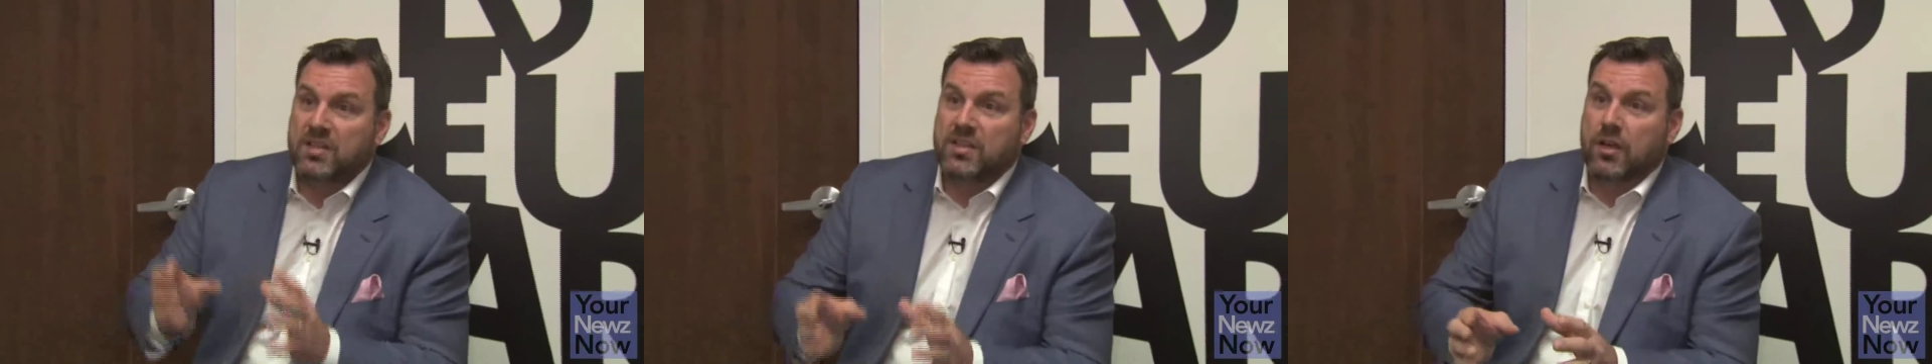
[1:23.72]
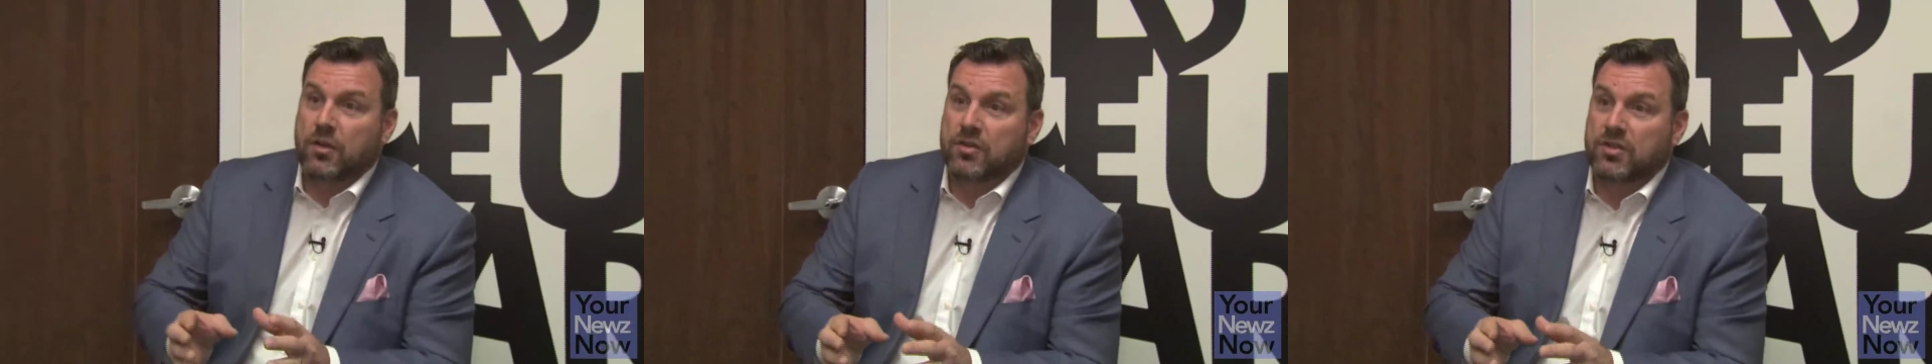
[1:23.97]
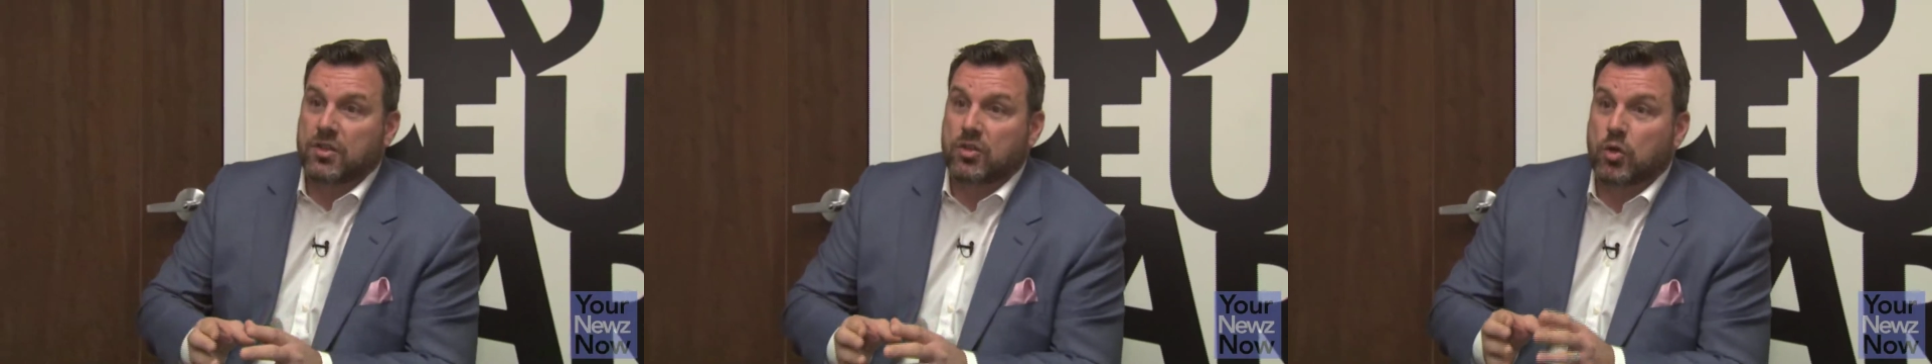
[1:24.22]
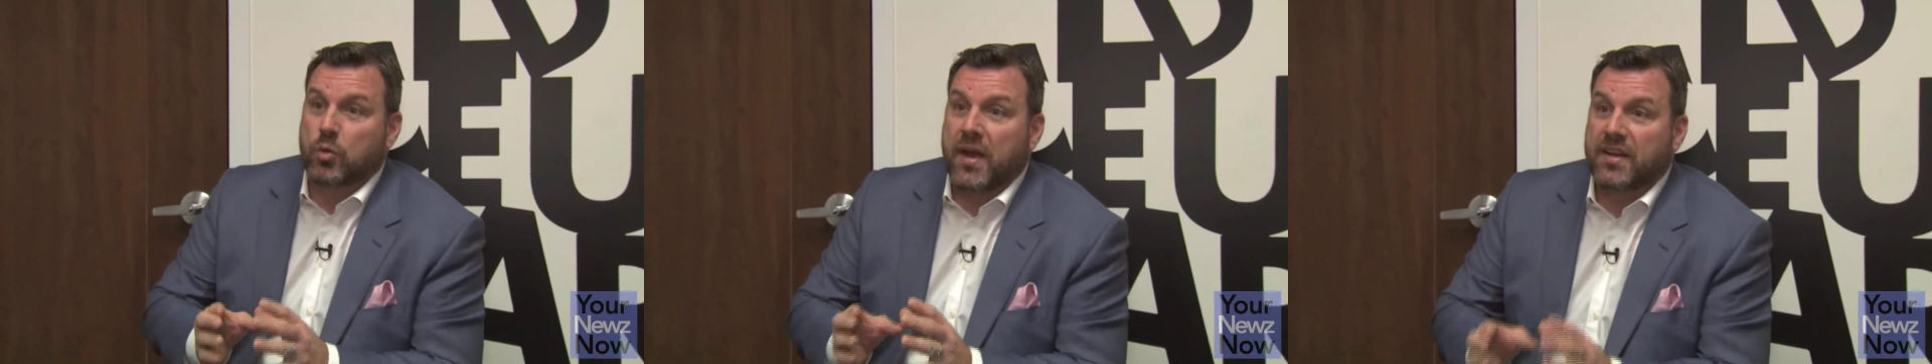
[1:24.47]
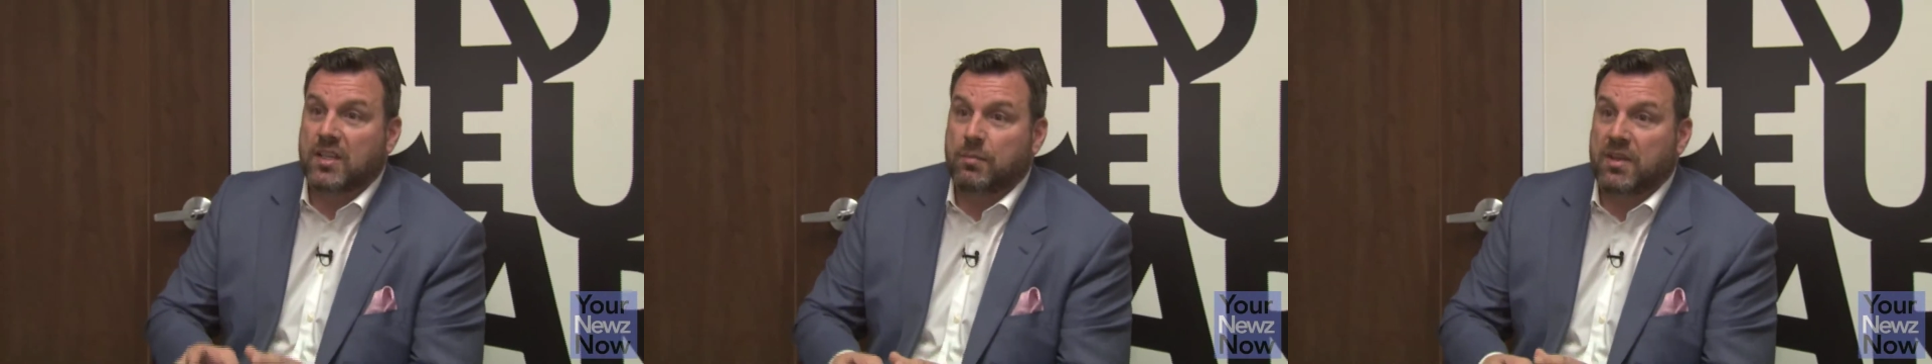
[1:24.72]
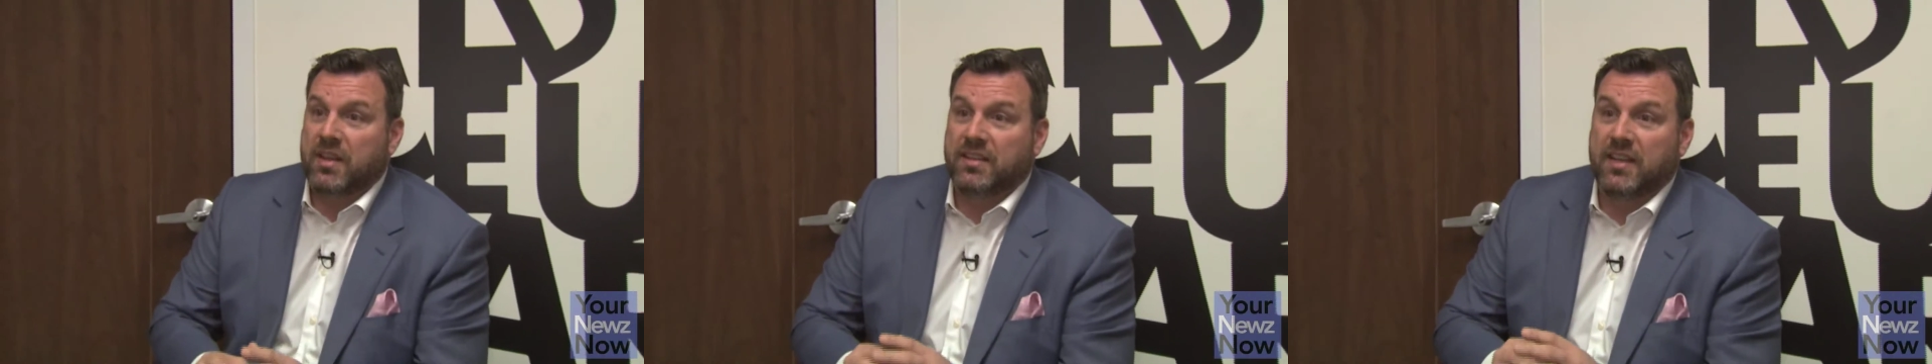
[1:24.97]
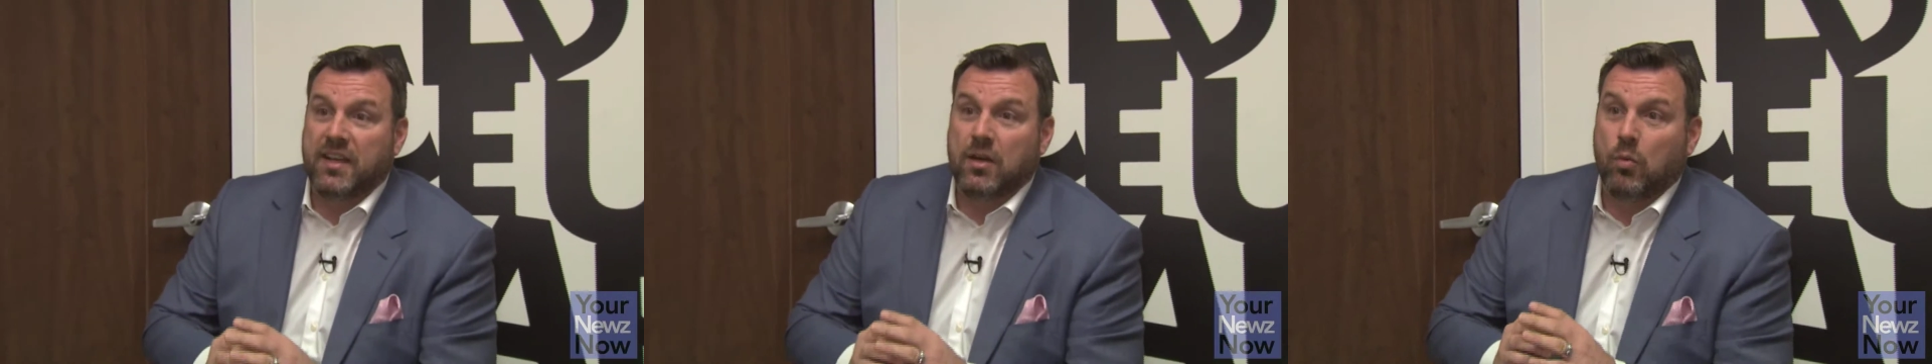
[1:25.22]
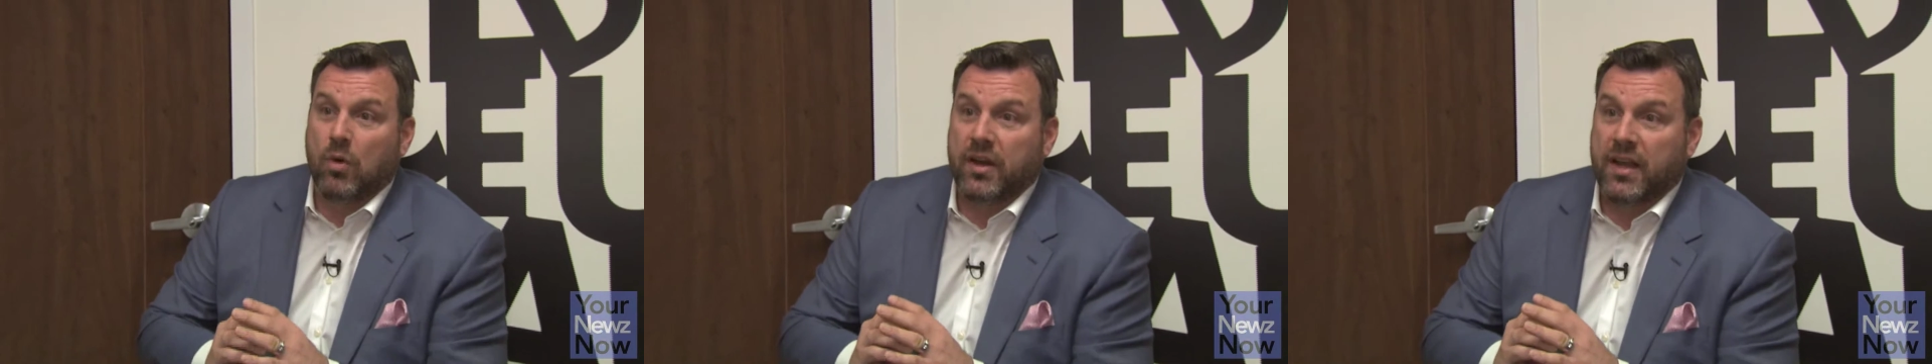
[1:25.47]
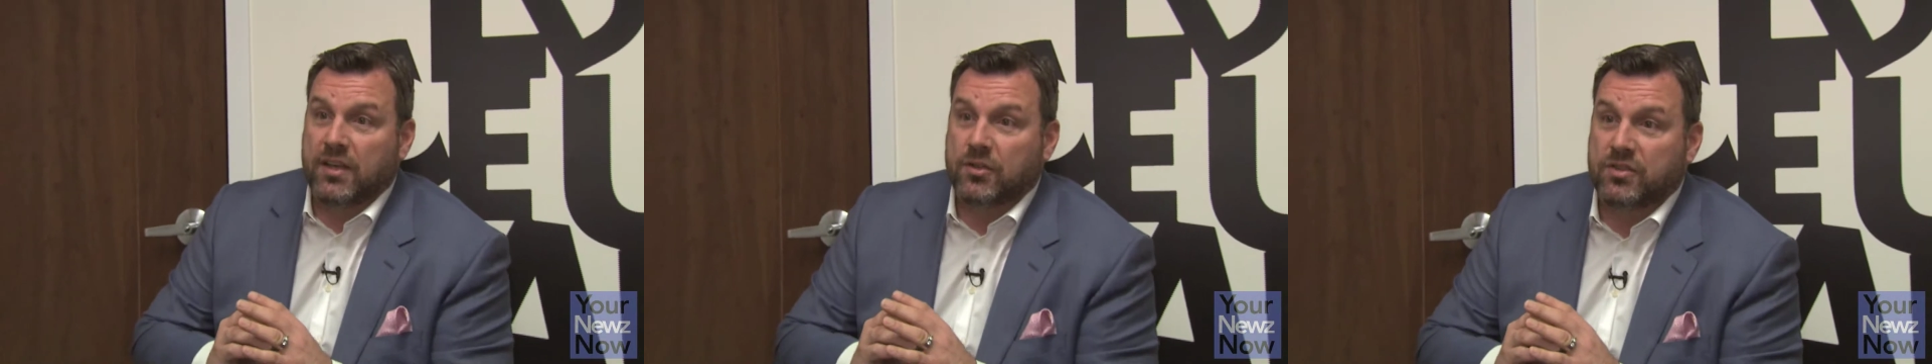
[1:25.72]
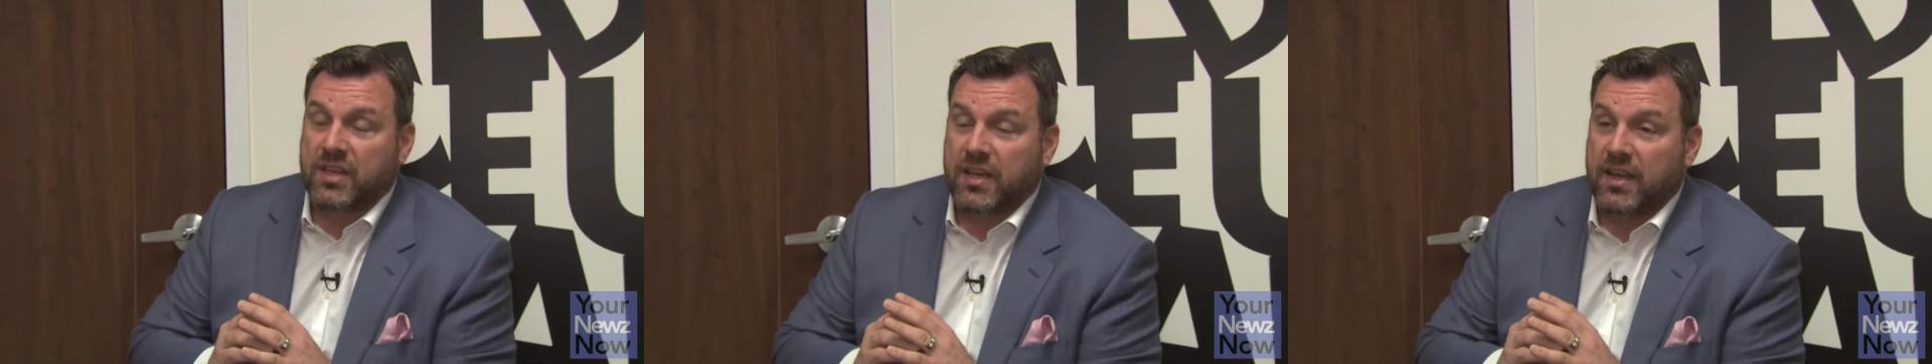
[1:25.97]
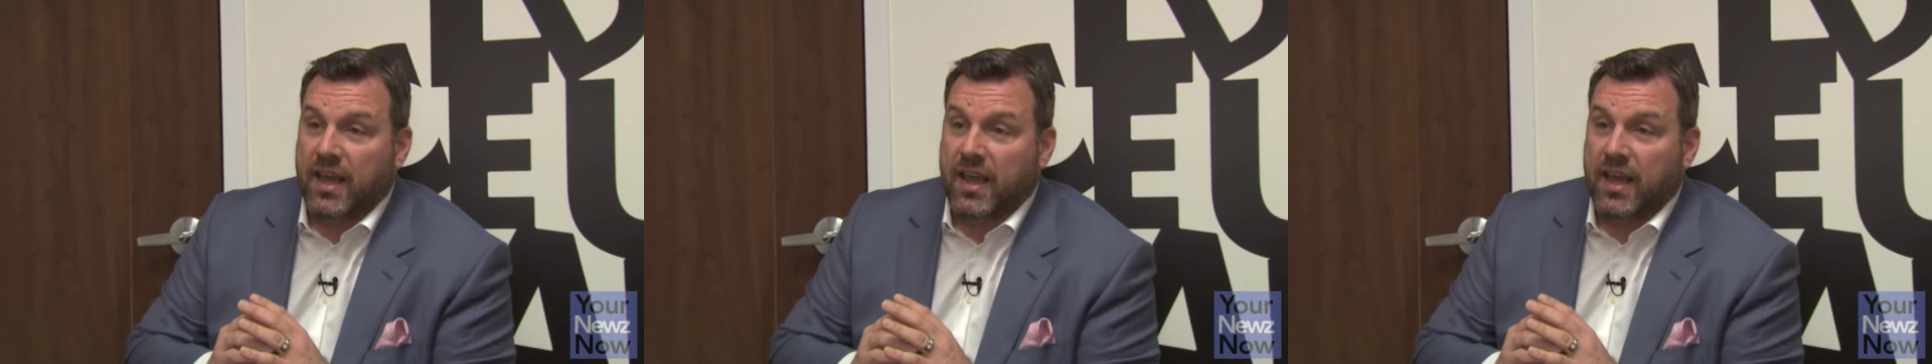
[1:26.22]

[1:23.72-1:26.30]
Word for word: sellers directed me that they didn't want to entertain